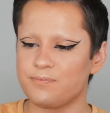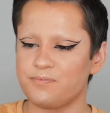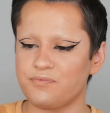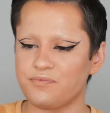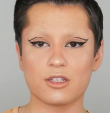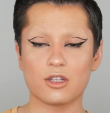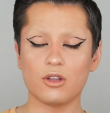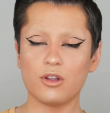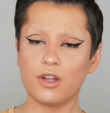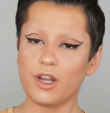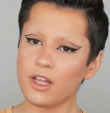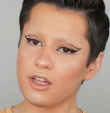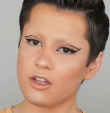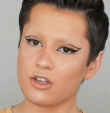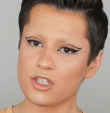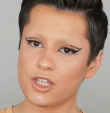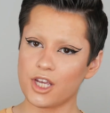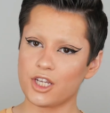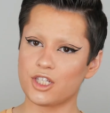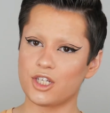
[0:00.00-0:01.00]
Excluding those
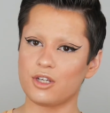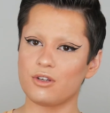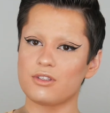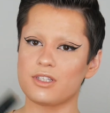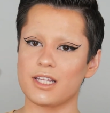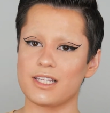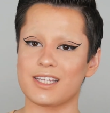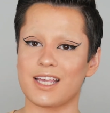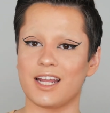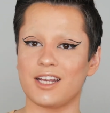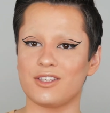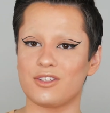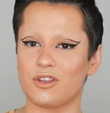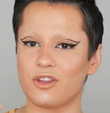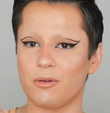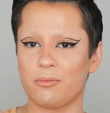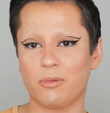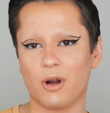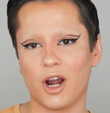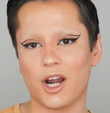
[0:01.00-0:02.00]
issues, let's get into the
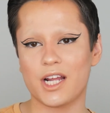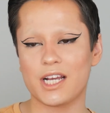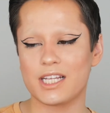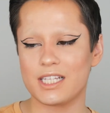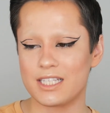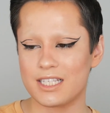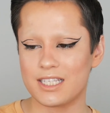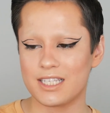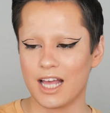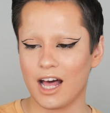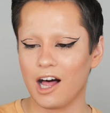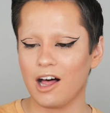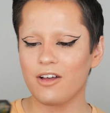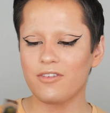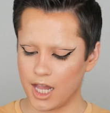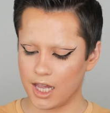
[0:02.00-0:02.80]
product itself.